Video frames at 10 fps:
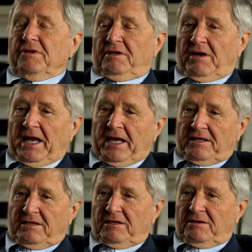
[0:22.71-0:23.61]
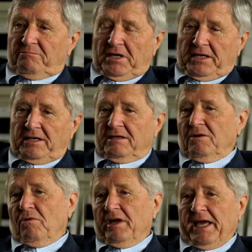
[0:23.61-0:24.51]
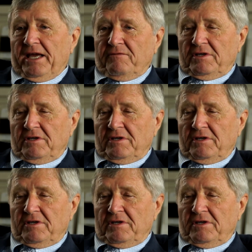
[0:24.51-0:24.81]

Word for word: you know, hiking or playing or what have